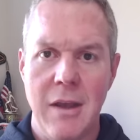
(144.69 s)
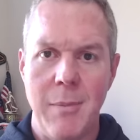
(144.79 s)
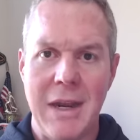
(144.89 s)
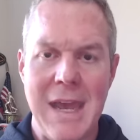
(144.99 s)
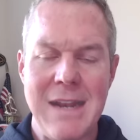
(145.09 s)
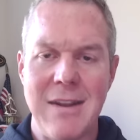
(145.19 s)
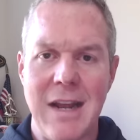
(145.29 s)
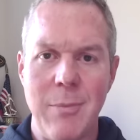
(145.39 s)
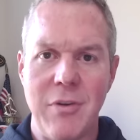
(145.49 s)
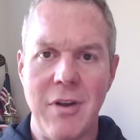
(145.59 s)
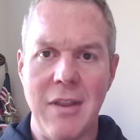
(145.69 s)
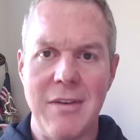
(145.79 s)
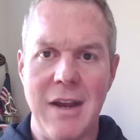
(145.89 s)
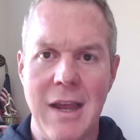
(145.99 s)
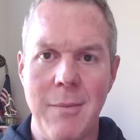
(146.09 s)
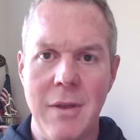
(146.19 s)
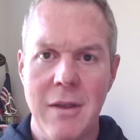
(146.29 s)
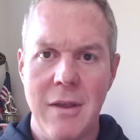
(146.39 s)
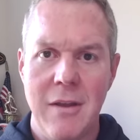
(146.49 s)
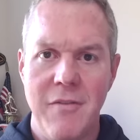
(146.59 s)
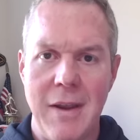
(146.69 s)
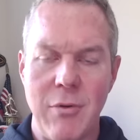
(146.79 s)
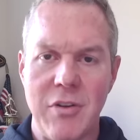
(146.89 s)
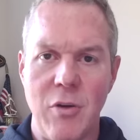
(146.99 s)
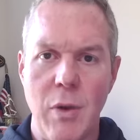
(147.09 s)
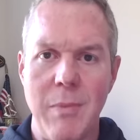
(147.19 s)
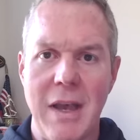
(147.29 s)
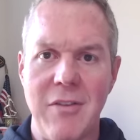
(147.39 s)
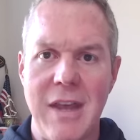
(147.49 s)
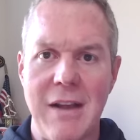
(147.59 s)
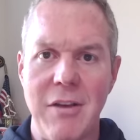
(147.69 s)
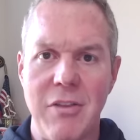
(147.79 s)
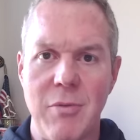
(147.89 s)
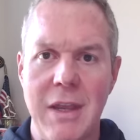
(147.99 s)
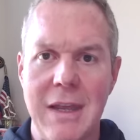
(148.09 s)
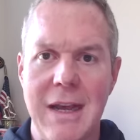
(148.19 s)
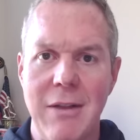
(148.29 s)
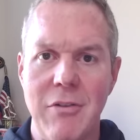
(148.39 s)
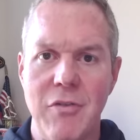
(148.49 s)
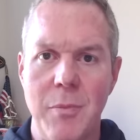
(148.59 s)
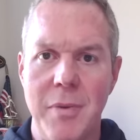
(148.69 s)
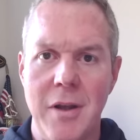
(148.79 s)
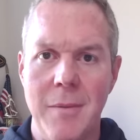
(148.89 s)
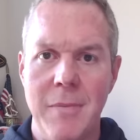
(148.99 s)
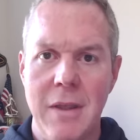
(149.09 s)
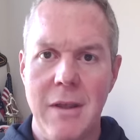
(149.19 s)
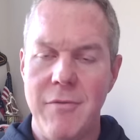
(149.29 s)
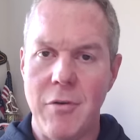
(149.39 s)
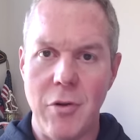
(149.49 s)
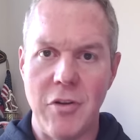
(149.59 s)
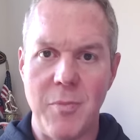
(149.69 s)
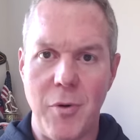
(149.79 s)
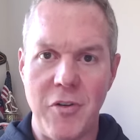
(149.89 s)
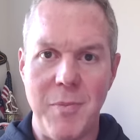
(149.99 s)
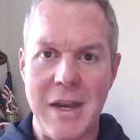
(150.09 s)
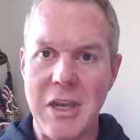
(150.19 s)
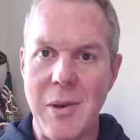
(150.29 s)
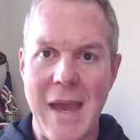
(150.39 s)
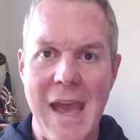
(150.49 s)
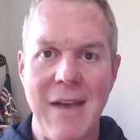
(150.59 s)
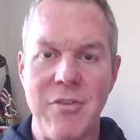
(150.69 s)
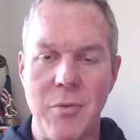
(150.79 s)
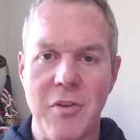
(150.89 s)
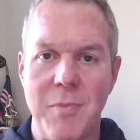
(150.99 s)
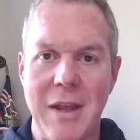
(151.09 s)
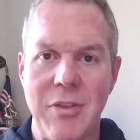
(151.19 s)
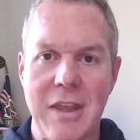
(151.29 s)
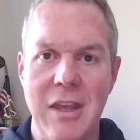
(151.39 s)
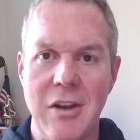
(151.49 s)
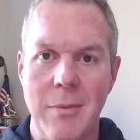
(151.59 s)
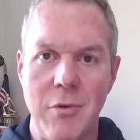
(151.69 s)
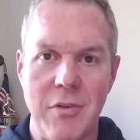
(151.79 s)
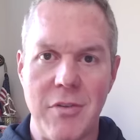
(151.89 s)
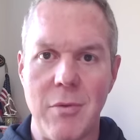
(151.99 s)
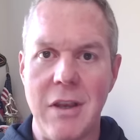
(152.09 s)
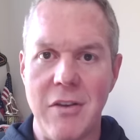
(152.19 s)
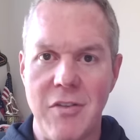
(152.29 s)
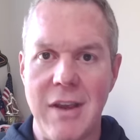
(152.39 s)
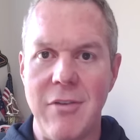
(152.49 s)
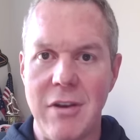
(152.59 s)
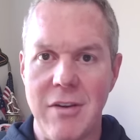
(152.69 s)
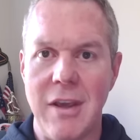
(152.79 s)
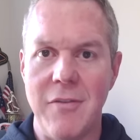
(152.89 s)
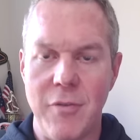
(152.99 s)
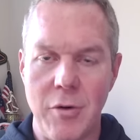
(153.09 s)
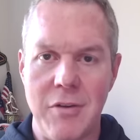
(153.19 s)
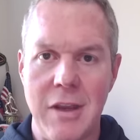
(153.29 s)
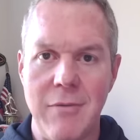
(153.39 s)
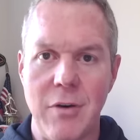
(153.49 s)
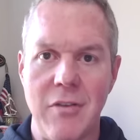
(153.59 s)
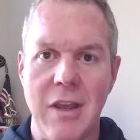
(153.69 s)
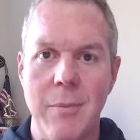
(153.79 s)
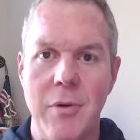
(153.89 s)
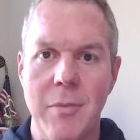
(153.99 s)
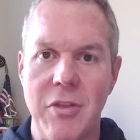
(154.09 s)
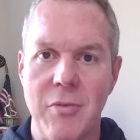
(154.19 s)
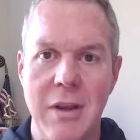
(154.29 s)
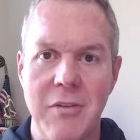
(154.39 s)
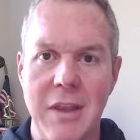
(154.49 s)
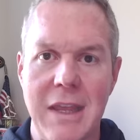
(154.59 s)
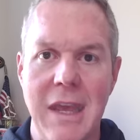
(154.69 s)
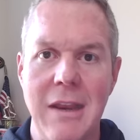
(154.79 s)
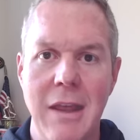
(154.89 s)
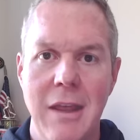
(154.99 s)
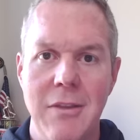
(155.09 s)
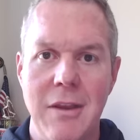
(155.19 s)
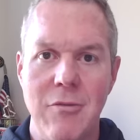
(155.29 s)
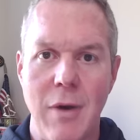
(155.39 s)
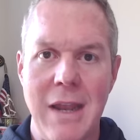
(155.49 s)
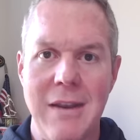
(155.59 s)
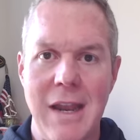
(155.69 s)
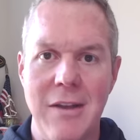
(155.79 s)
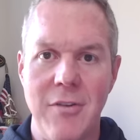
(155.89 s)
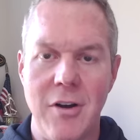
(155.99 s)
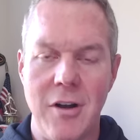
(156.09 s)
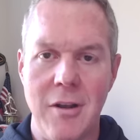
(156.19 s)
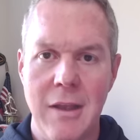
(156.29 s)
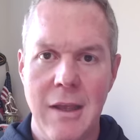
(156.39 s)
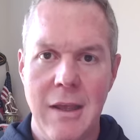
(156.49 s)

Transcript: About eight to nine percent of the time, favorite's going to win by exactly three in college football. If you're new to sports betting, you have to respect the key numbers three, seven, ten, fourteen, for example. But three is the king, the granddaddy of all.